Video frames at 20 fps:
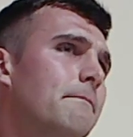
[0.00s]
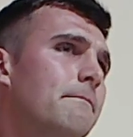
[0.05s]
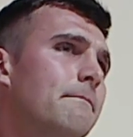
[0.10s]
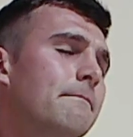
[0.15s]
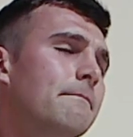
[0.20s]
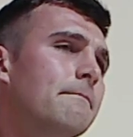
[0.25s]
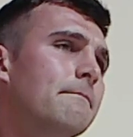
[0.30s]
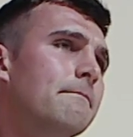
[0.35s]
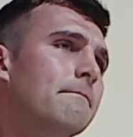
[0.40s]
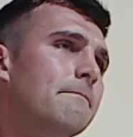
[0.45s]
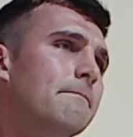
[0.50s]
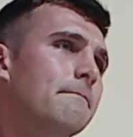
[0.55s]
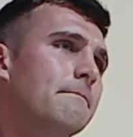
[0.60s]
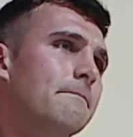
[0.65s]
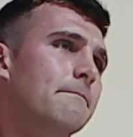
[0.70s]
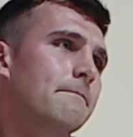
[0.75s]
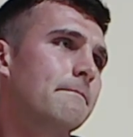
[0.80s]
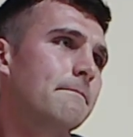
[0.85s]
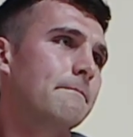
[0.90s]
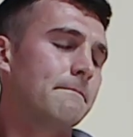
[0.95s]

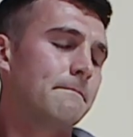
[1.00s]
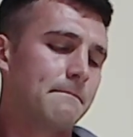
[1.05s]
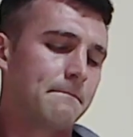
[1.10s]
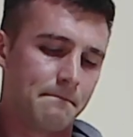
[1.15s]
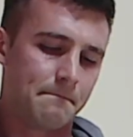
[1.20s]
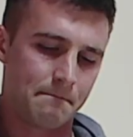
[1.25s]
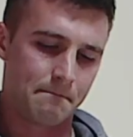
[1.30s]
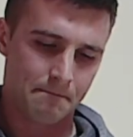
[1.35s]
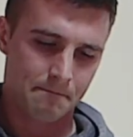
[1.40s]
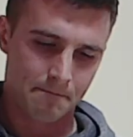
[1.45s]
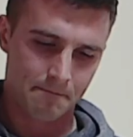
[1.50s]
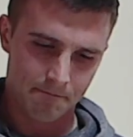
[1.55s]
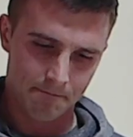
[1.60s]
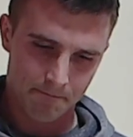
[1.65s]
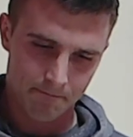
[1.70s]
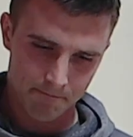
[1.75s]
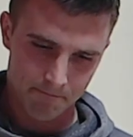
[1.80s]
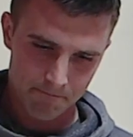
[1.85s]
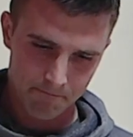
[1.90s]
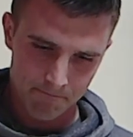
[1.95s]

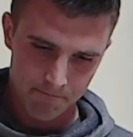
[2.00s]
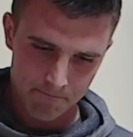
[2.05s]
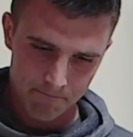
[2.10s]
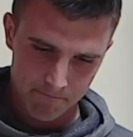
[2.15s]
No one is speaking in this clip.